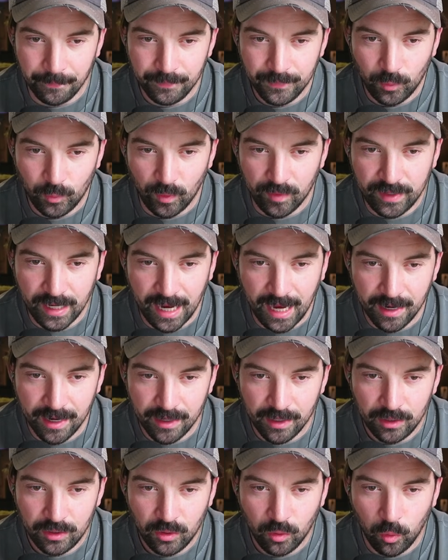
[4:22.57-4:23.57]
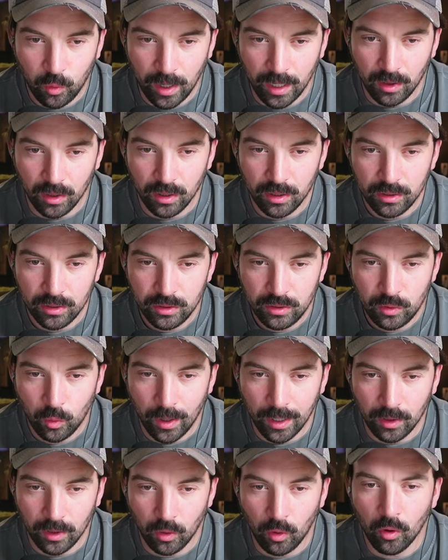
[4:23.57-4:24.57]
We've got
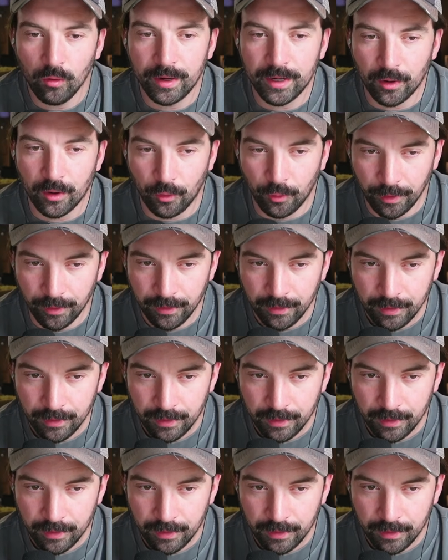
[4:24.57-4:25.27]
Quellorior.